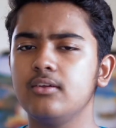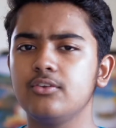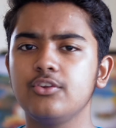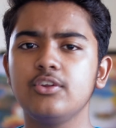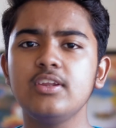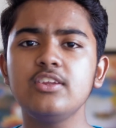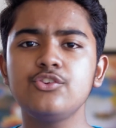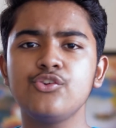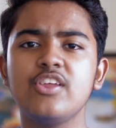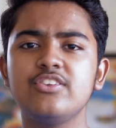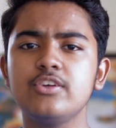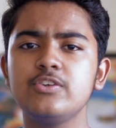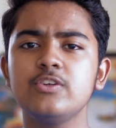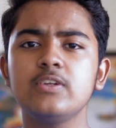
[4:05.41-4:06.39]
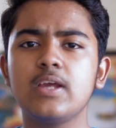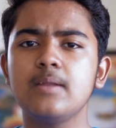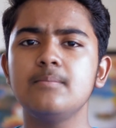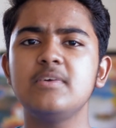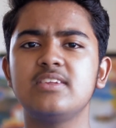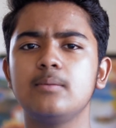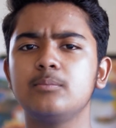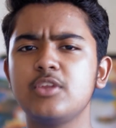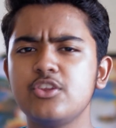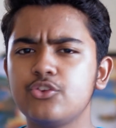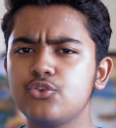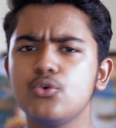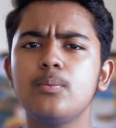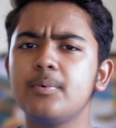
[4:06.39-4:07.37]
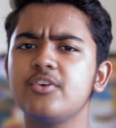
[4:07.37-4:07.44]
So this transition can be something
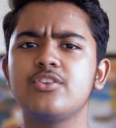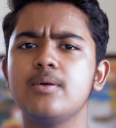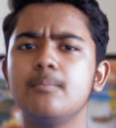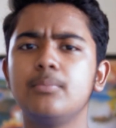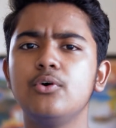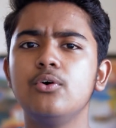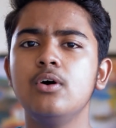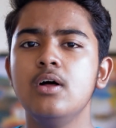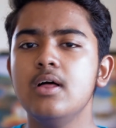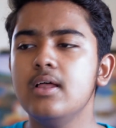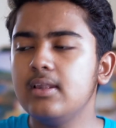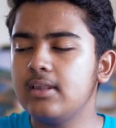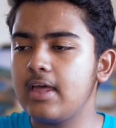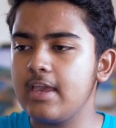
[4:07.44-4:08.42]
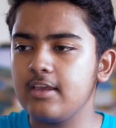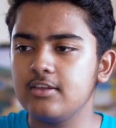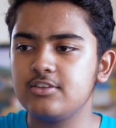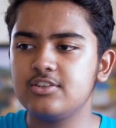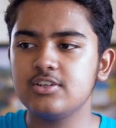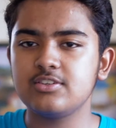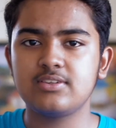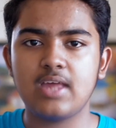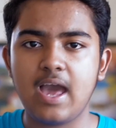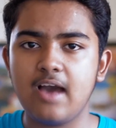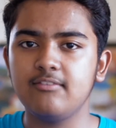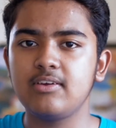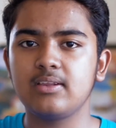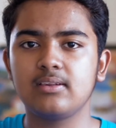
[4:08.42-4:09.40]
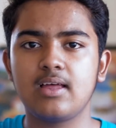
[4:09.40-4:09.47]
super simple, like just
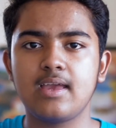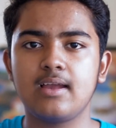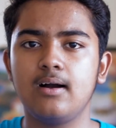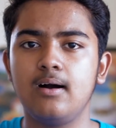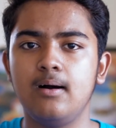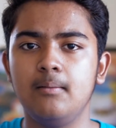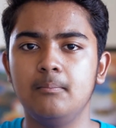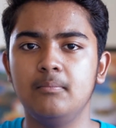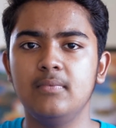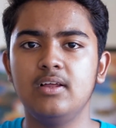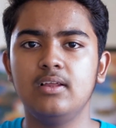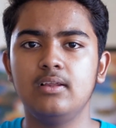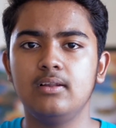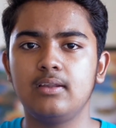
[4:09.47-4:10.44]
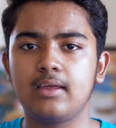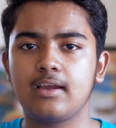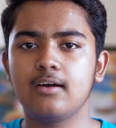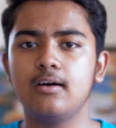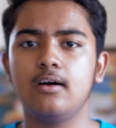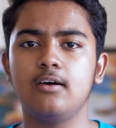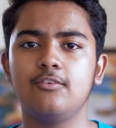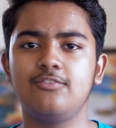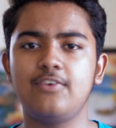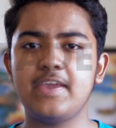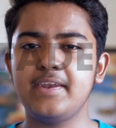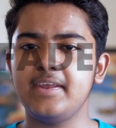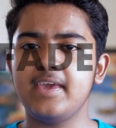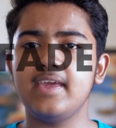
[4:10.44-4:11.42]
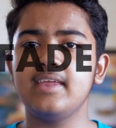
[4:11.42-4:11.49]
having like a
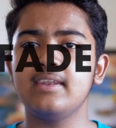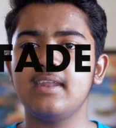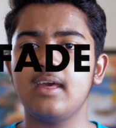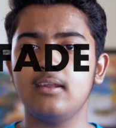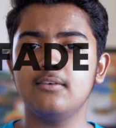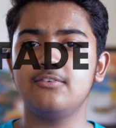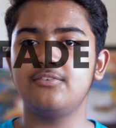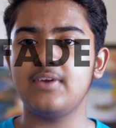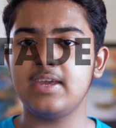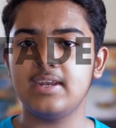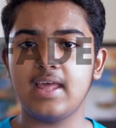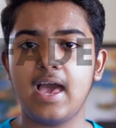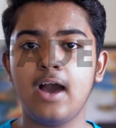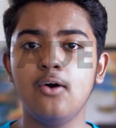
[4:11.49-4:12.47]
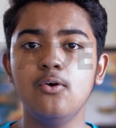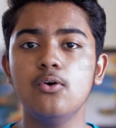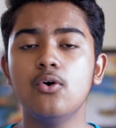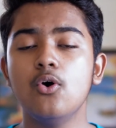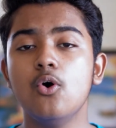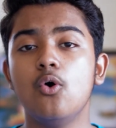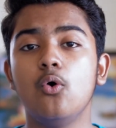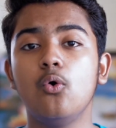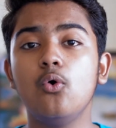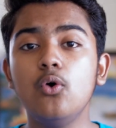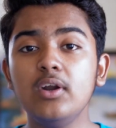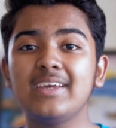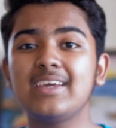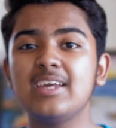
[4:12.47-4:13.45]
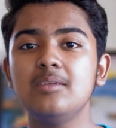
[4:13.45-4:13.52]
fade in and a fade out, or
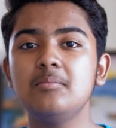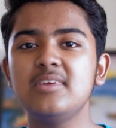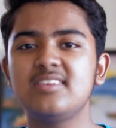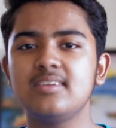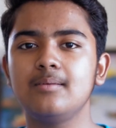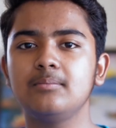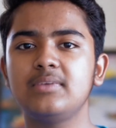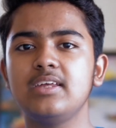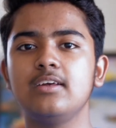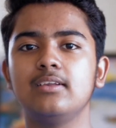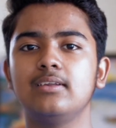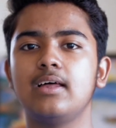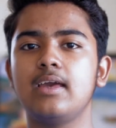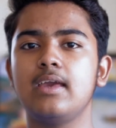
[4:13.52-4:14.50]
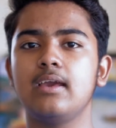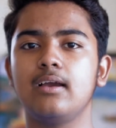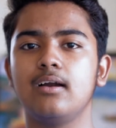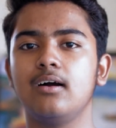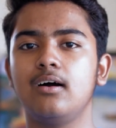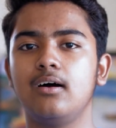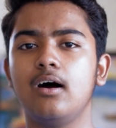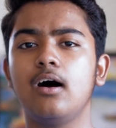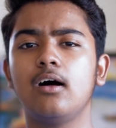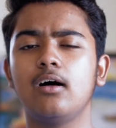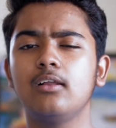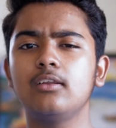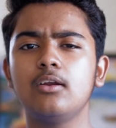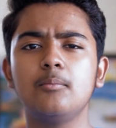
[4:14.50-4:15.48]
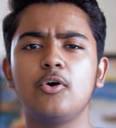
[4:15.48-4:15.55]
it can be something like
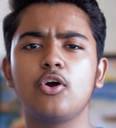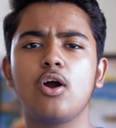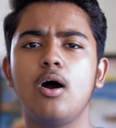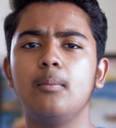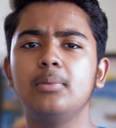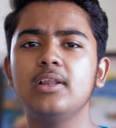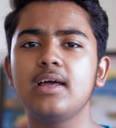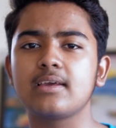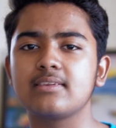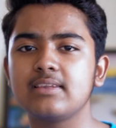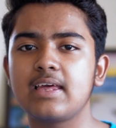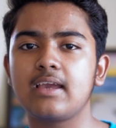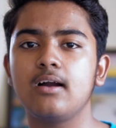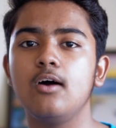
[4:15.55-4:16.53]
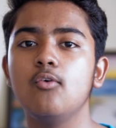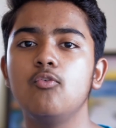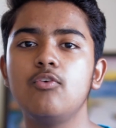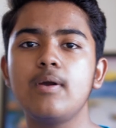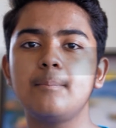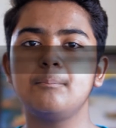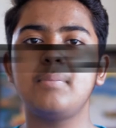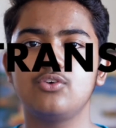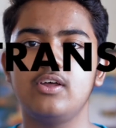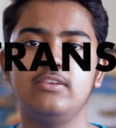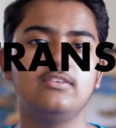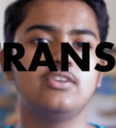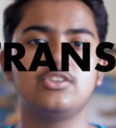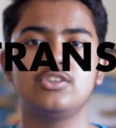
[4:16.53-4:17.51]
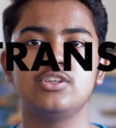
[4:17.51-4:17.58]
a little more complex, like a whip
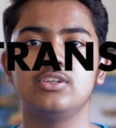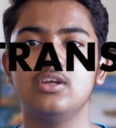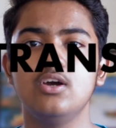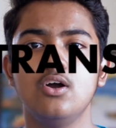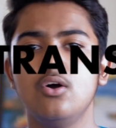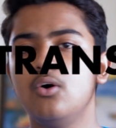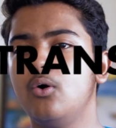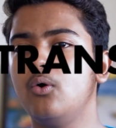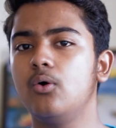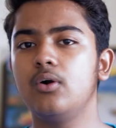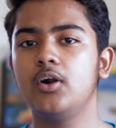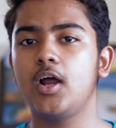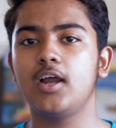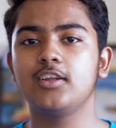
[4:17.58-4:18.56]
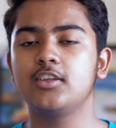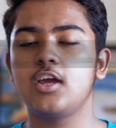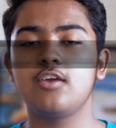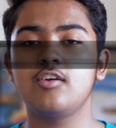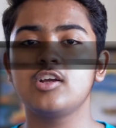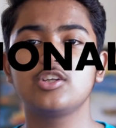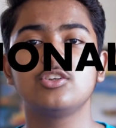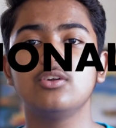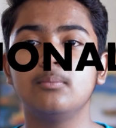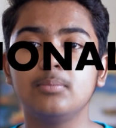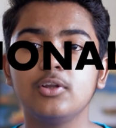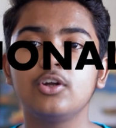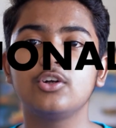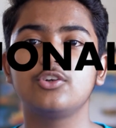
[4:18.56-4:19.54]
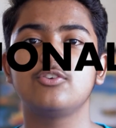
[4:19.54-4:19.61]
transition or a directional
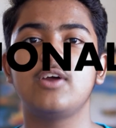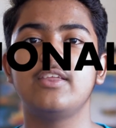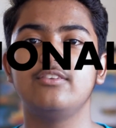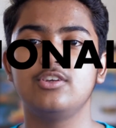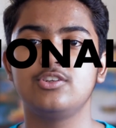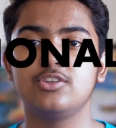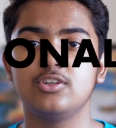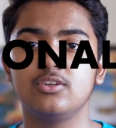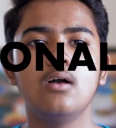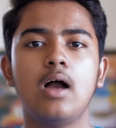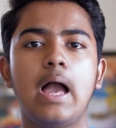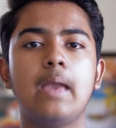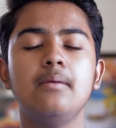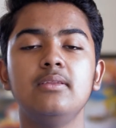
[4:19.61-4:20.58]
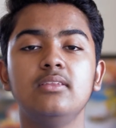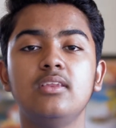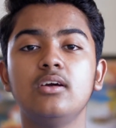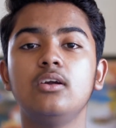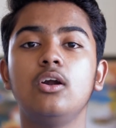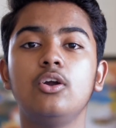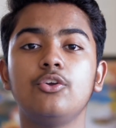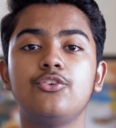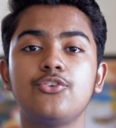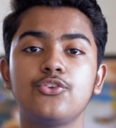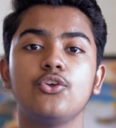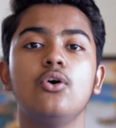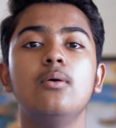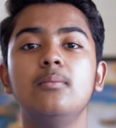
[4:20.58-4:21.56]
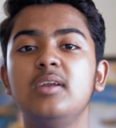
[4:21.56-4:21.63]
blur transition. I mean, there are
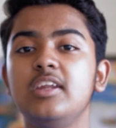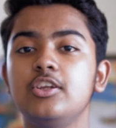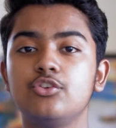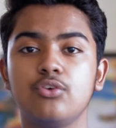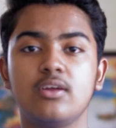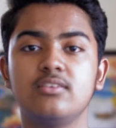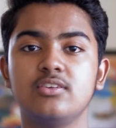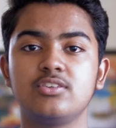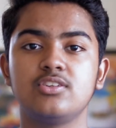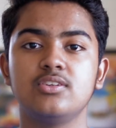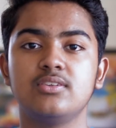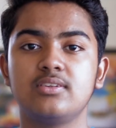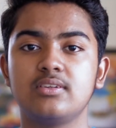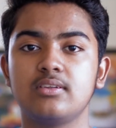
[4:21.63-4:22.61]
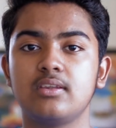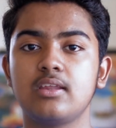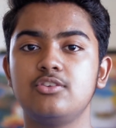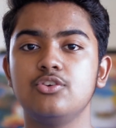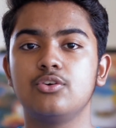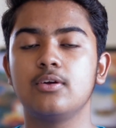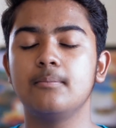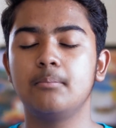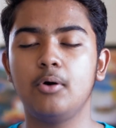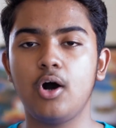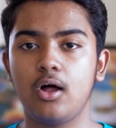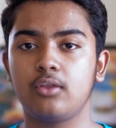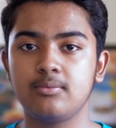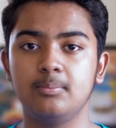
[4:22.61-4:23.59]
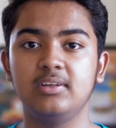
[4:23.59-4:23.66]
so many transitions that you can
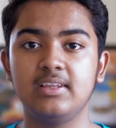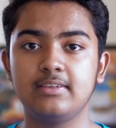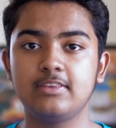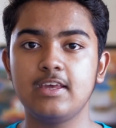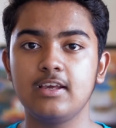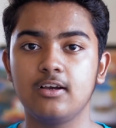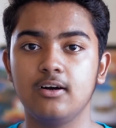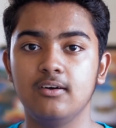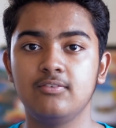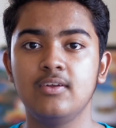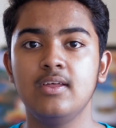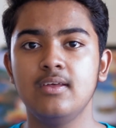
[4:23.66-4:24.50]
possibly think of.